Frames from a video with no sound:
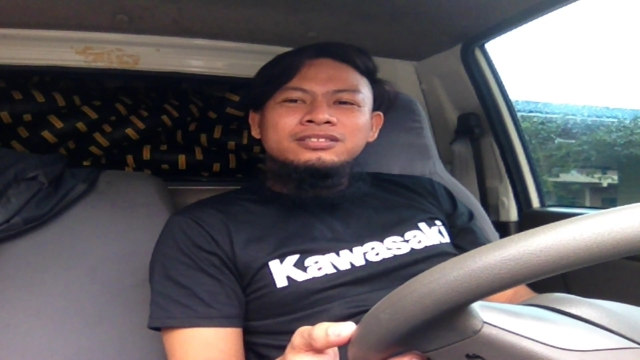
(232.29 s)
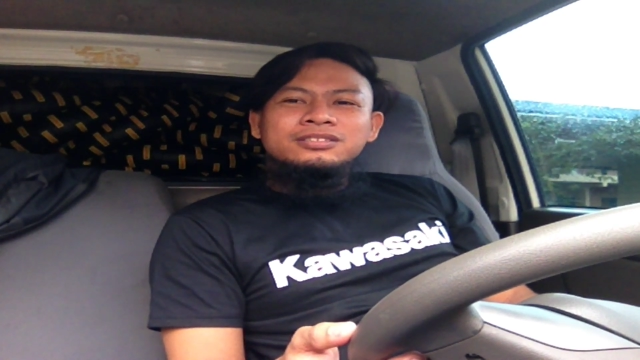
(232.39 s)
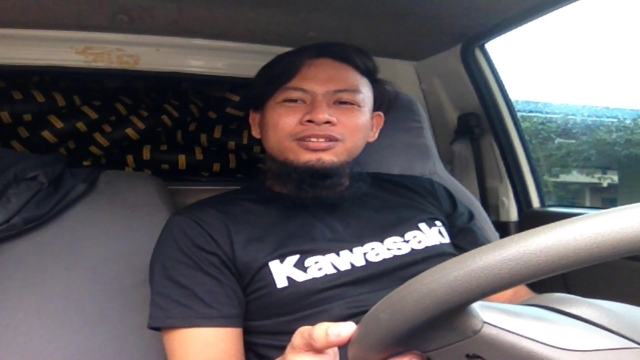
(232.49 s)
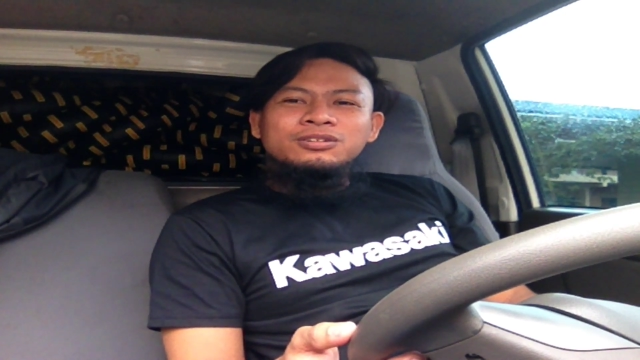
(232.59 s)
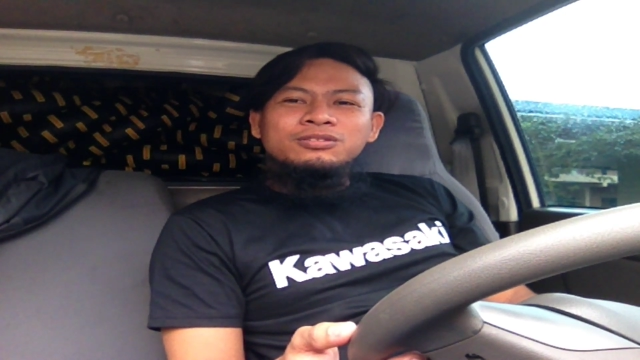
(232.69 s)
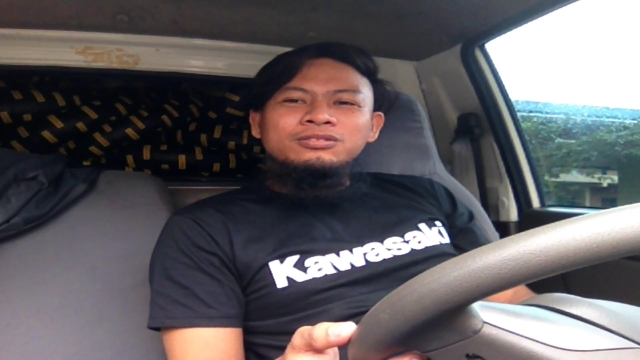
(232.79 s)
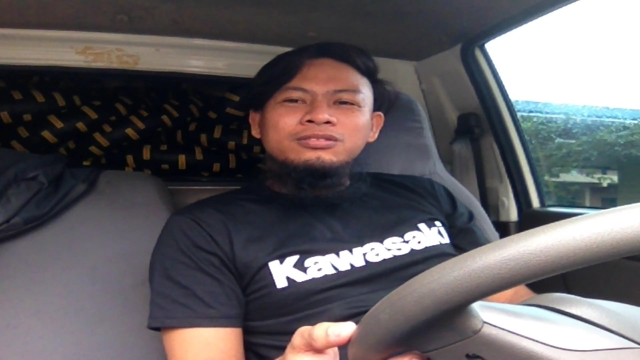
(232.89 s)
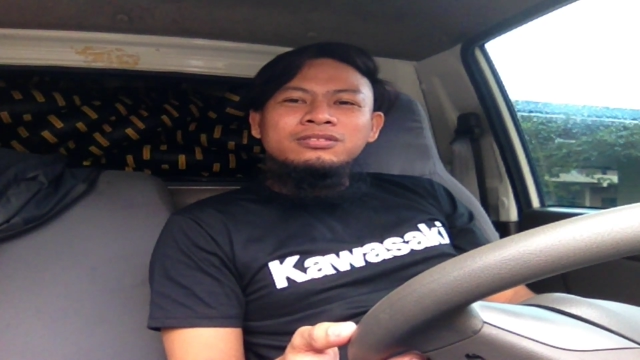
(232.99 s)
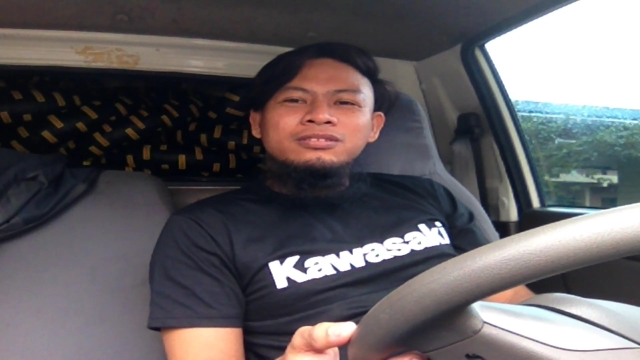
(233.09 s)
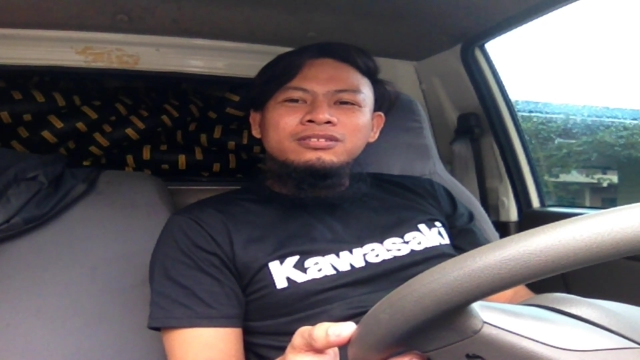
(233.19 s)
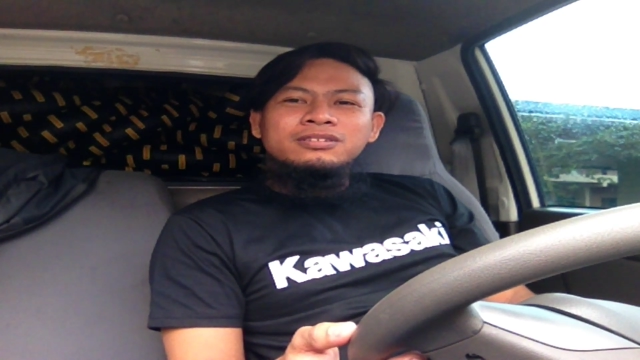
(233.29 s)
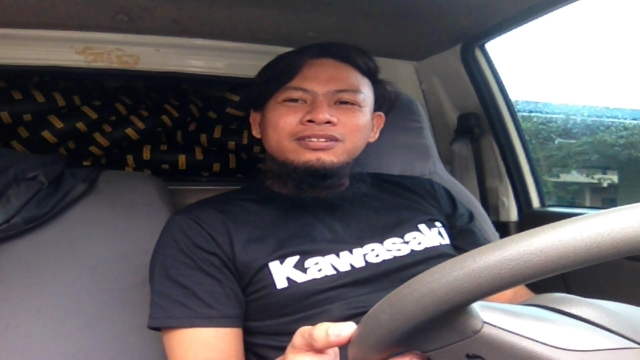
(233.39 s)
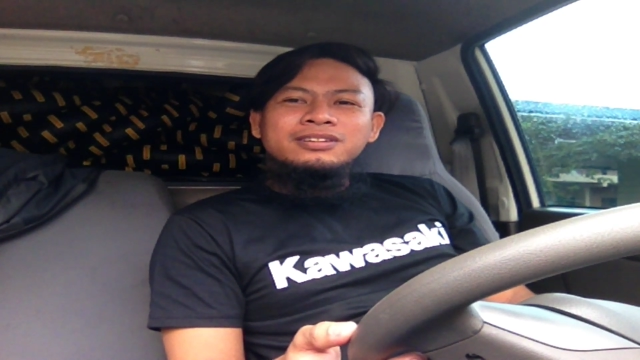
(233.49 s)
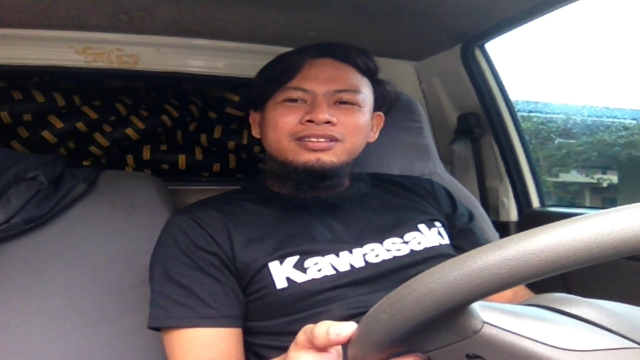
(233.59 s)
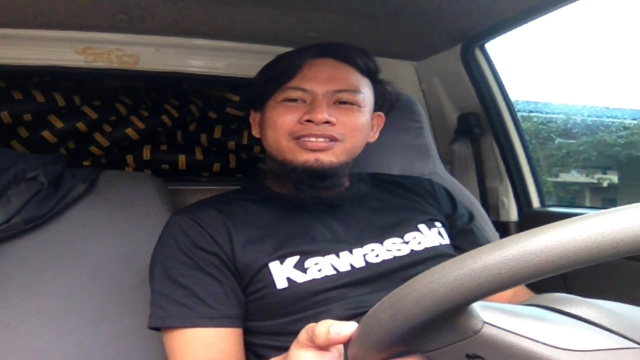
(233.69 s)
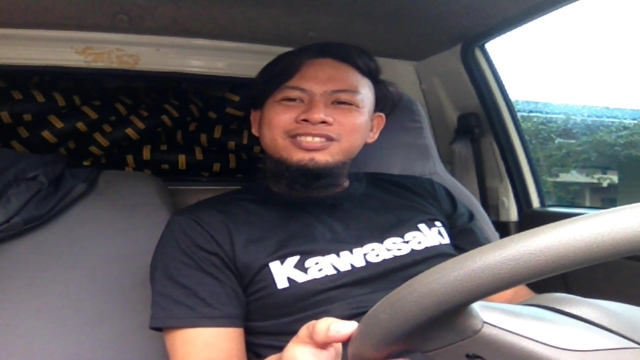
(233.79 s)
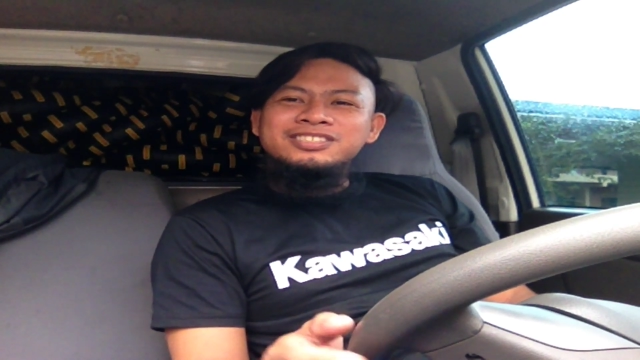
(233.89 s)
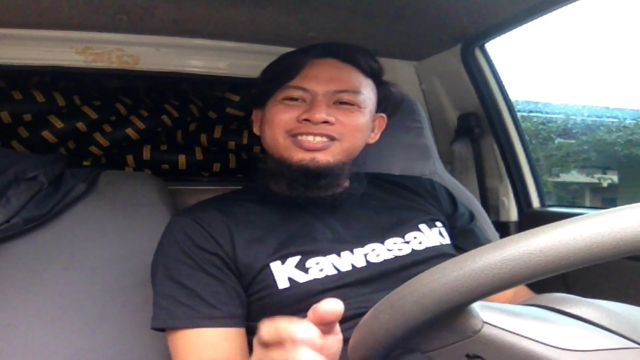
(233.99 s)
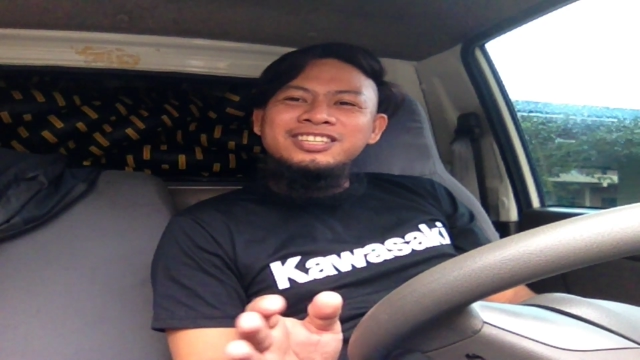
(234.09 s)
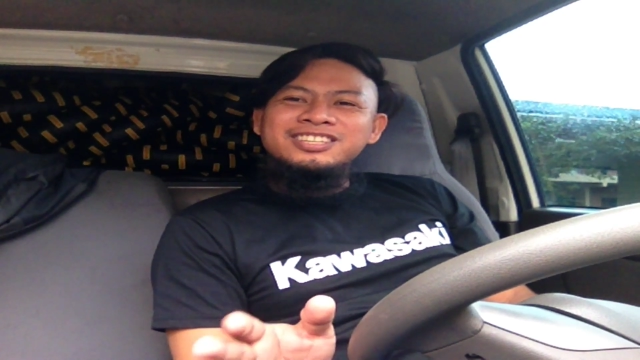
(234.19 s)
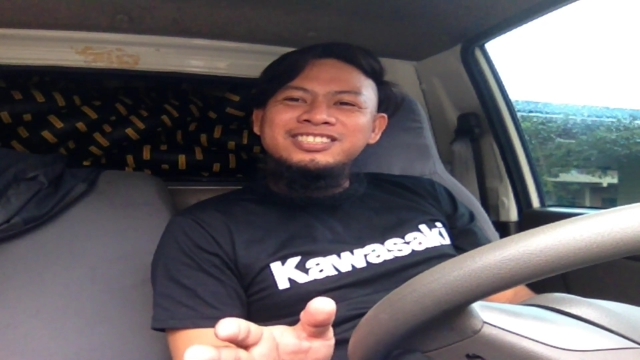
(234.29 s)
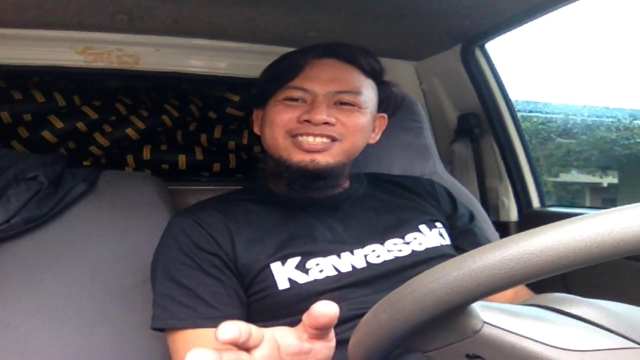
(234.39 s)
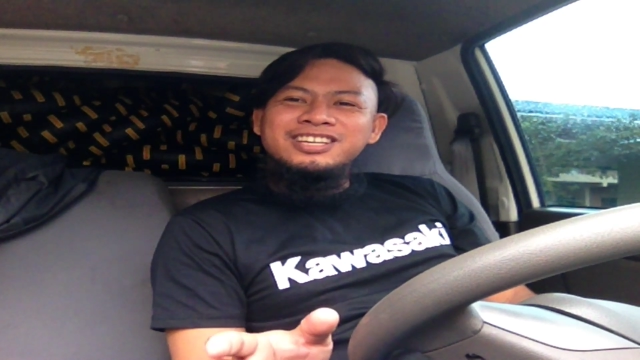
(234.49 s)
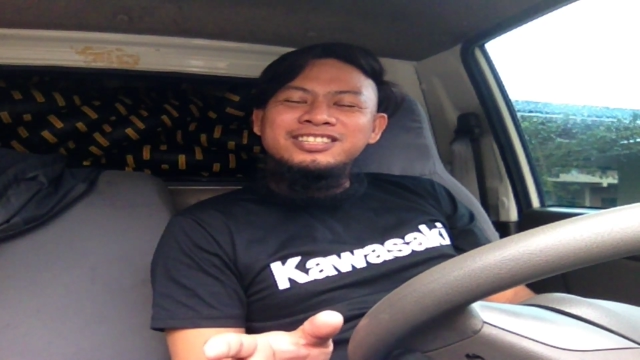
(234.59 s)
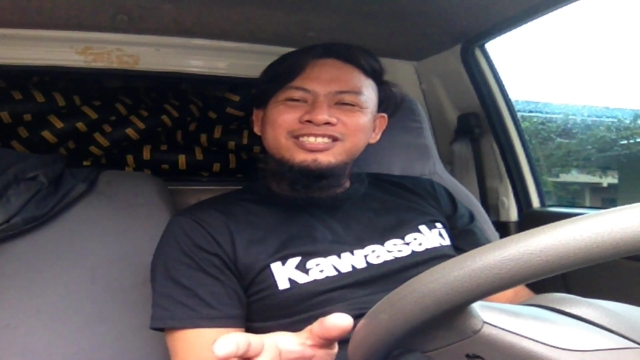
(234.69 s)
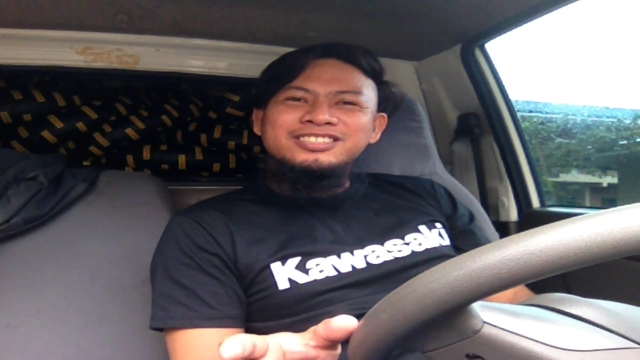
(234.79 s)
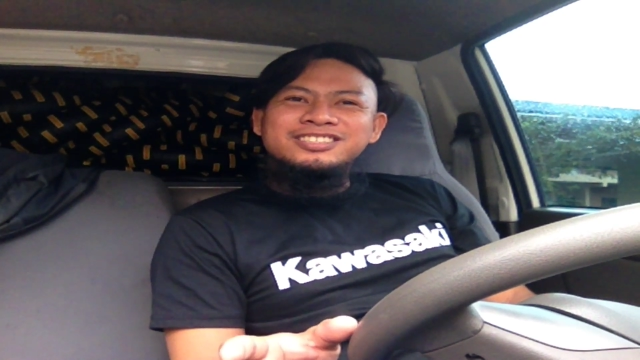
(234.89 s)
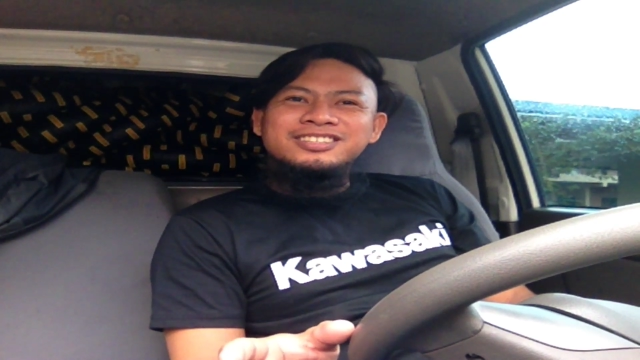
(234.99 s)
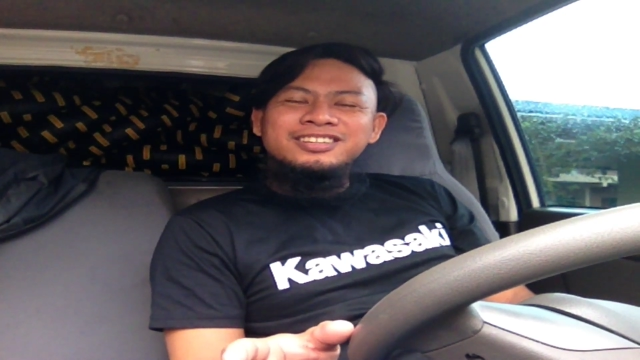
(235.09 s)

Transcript: so this, this is just